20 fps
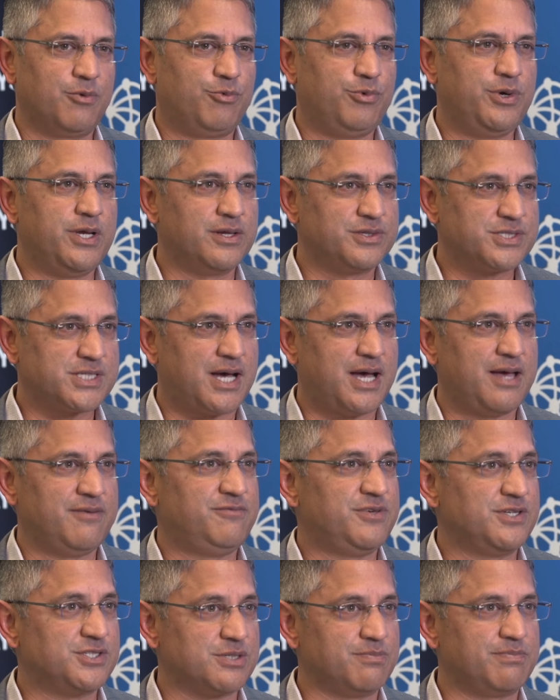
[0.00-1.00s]
real-time
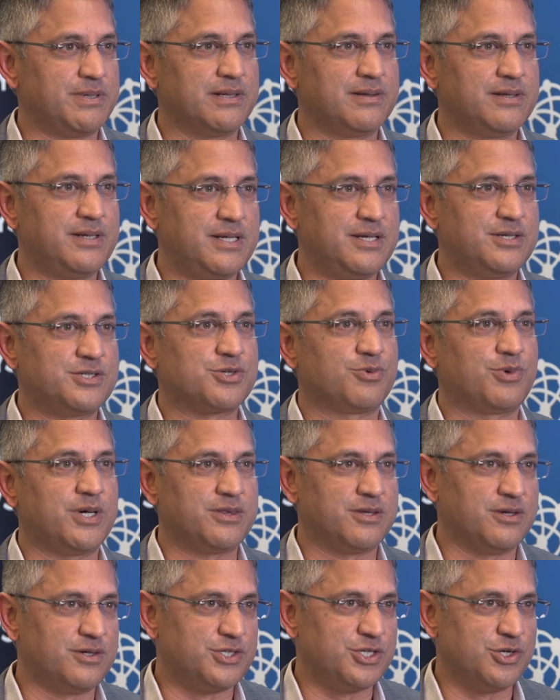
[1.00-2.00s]
visibility into
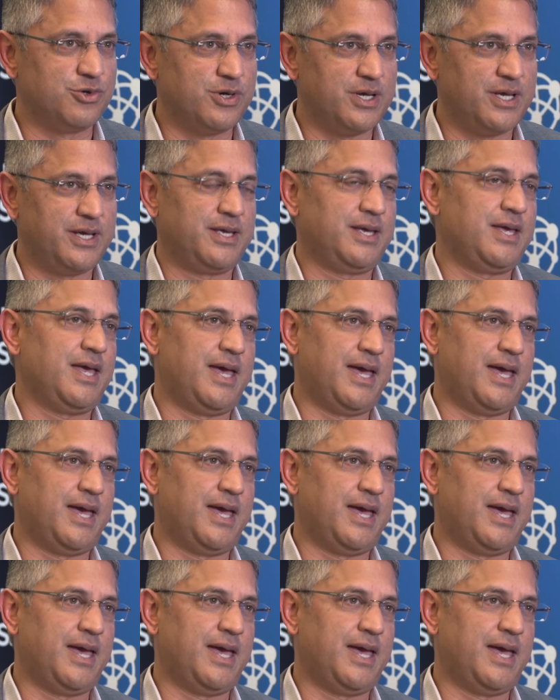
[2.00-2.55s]
what they're doing